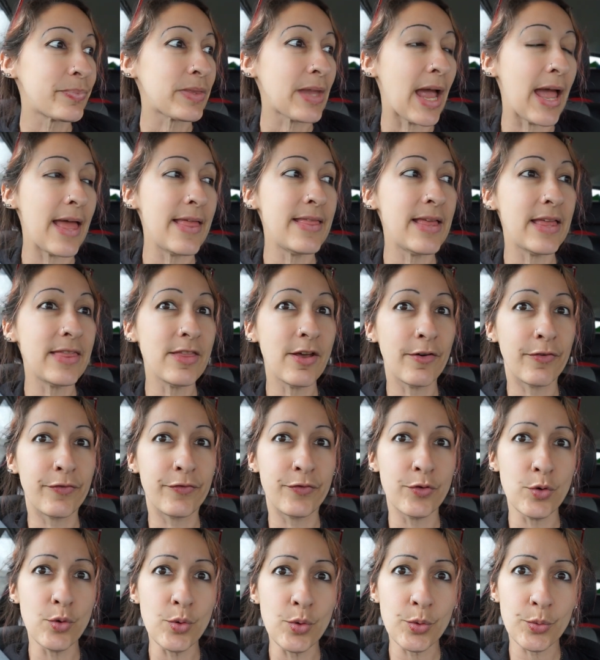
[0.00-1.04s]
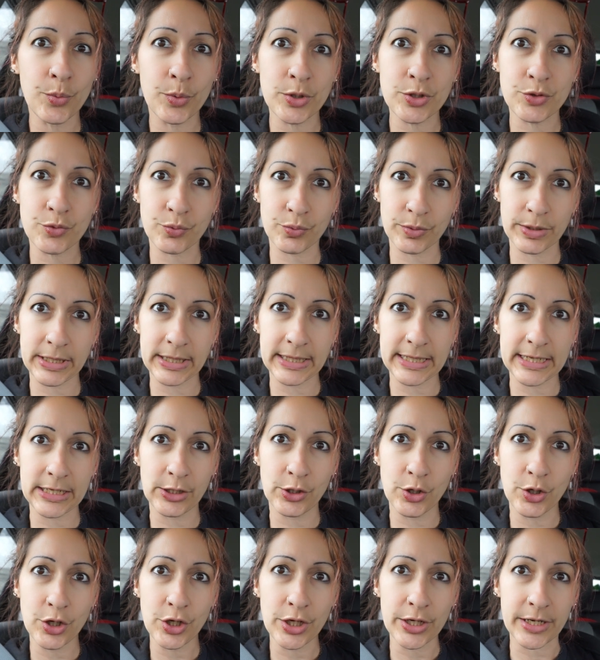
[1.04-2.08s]
And then the food was really
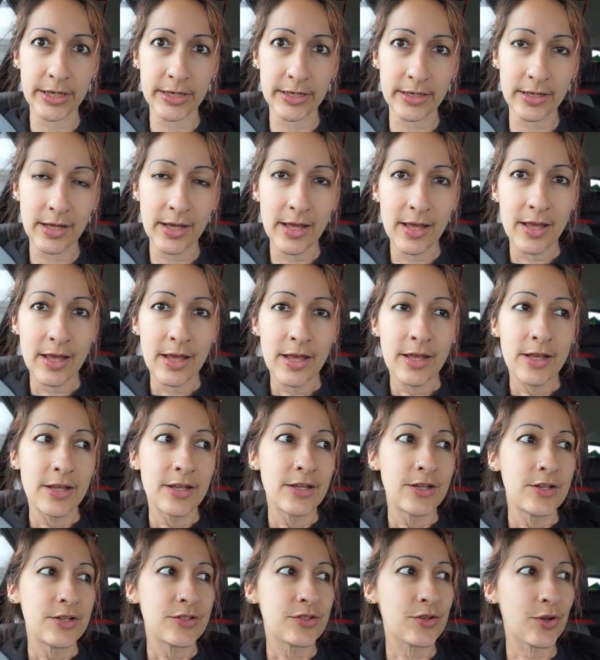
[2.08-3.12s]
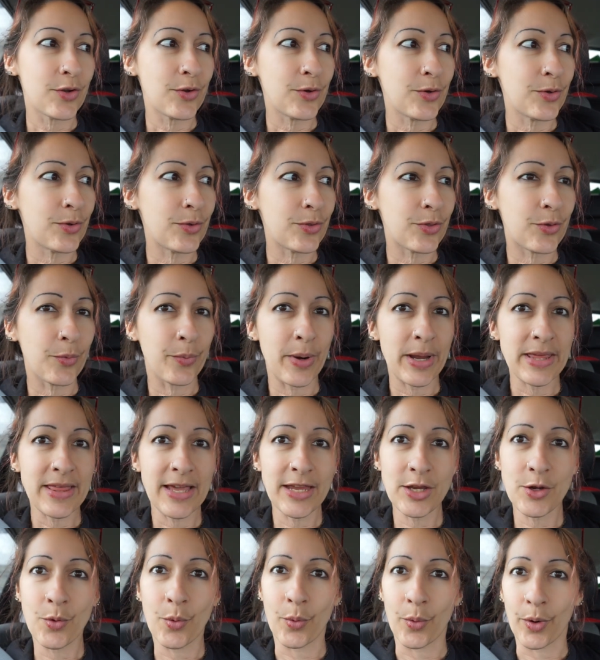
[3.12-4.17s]
good. So the way
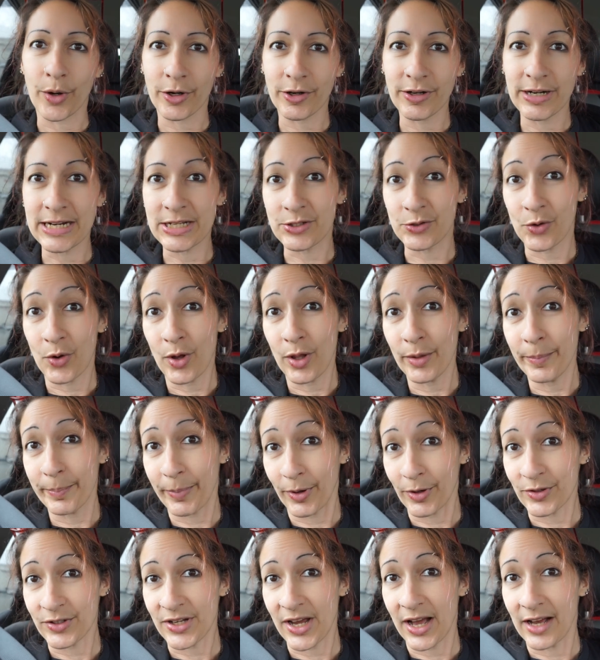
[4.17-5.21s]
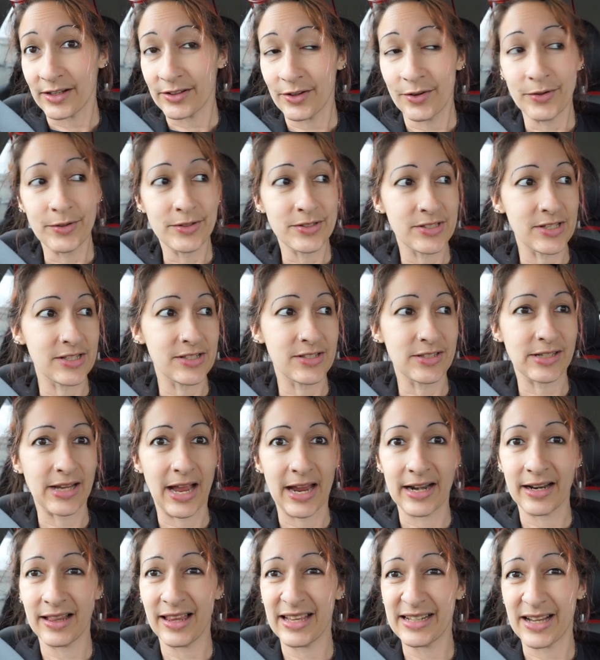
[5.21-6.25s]
that you order, it's called Bar Taco because it's
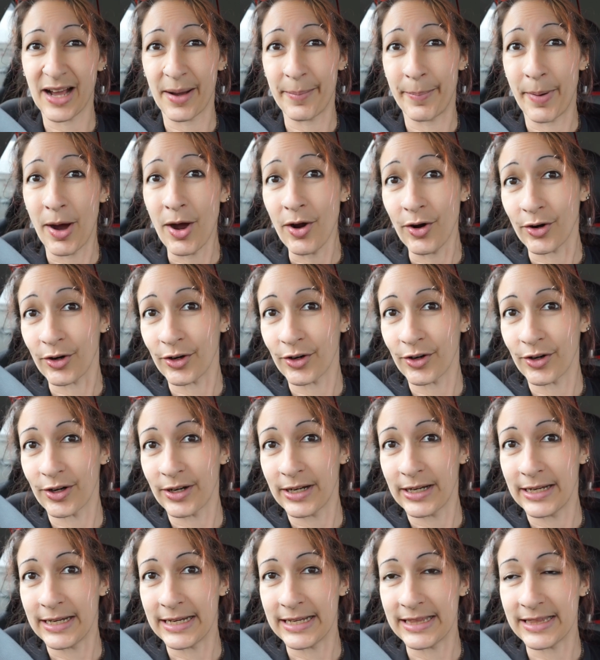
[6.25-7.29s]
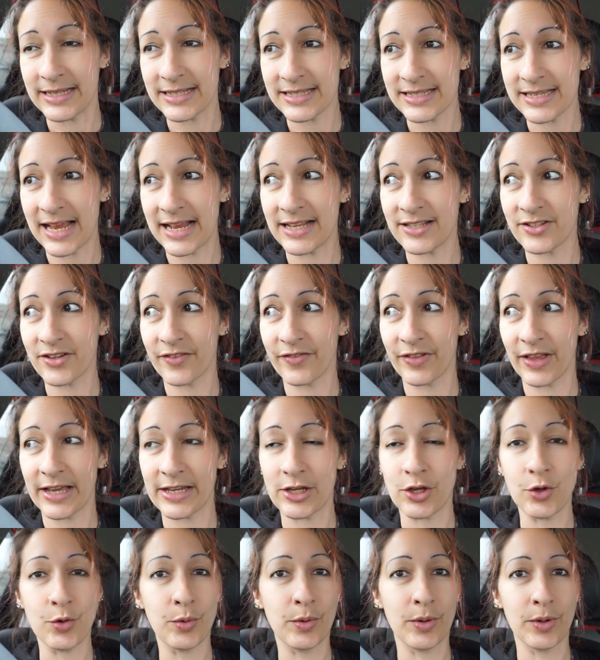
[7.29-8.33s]
kind of like a bar in the sense of
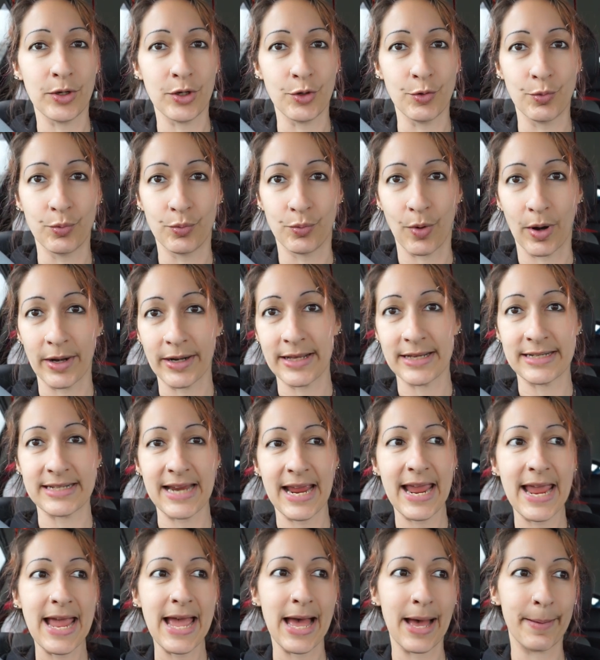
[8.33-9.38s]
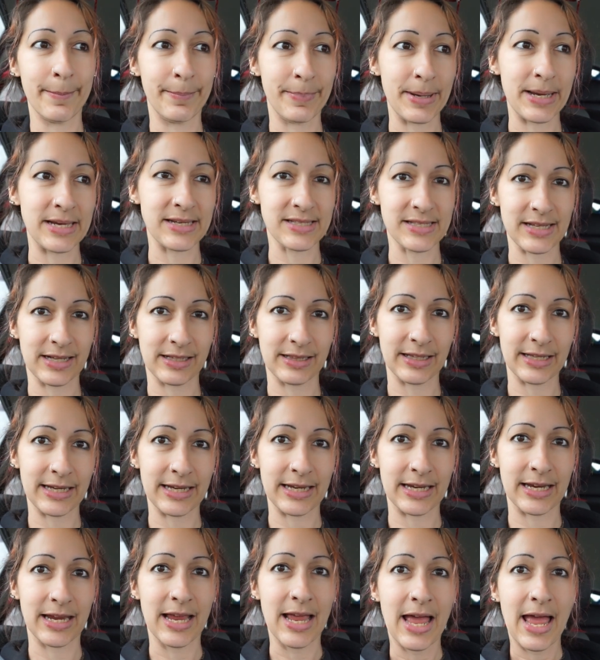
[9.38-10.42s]
like you run a tab basically.